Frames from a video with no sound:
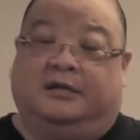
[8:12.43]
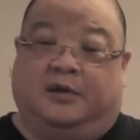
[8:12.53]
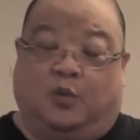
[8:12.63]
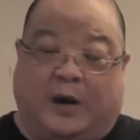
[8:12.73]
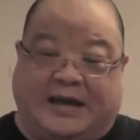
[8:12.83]

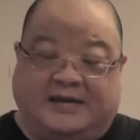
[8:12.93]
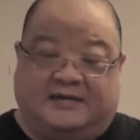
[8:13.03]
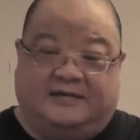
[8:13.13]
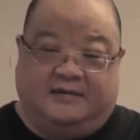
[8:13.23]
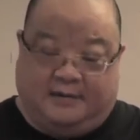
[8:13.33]
The
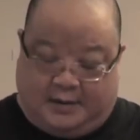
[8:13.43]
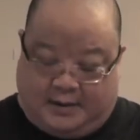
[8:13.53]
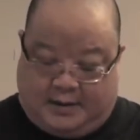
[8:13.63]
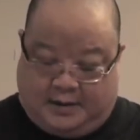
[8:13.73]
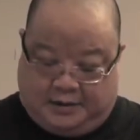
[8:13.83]
weight,
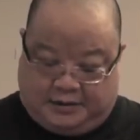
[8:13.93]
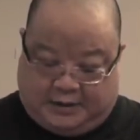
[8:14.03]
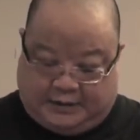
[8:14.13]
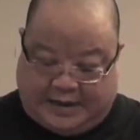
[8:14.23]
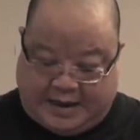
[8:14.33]

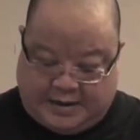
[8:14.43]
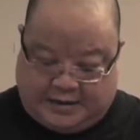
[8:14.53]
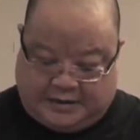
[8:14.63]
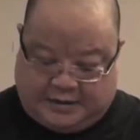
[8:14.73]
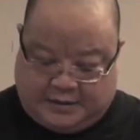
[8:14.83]
the
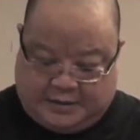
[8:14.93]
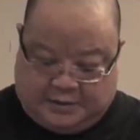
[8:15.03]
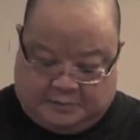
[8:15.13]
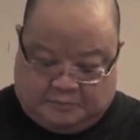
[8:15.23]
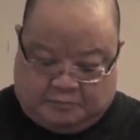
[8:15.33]
length,
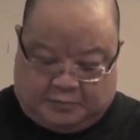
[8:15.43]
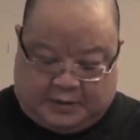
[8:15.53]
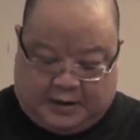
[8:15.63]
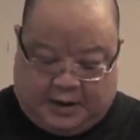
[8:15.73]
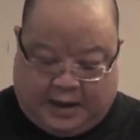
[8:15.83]

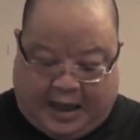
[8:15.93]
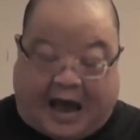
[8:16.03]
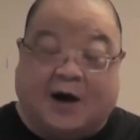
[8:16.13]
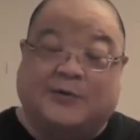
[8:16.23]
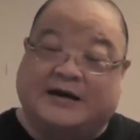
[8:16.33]

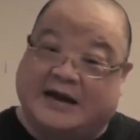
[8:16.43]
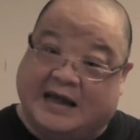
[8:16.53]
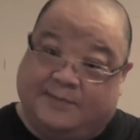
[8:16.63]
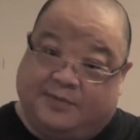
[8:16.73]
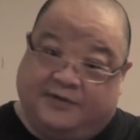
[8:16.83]
how it
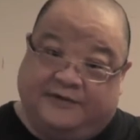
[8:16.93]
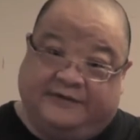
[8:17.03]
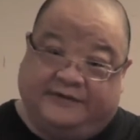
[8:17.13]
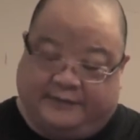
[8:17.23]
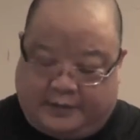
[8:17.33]

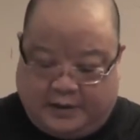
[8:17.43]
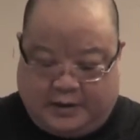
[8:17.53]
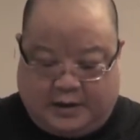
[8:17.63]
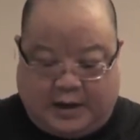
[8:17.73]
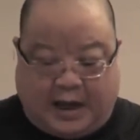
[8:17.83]
tapers,
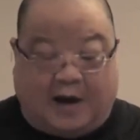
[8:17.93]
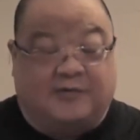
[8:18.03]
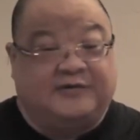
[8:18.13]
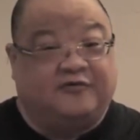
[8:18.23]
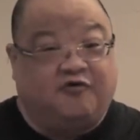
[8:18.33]

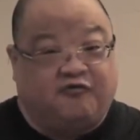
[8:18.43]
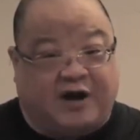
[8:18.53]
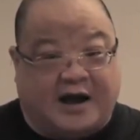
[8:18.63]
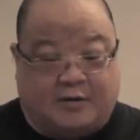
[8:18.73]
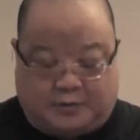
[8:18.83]
how it's
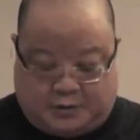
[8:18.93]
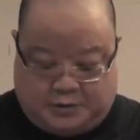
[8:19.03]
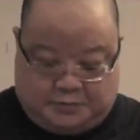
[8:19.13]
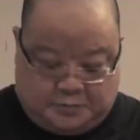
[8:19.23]
ground,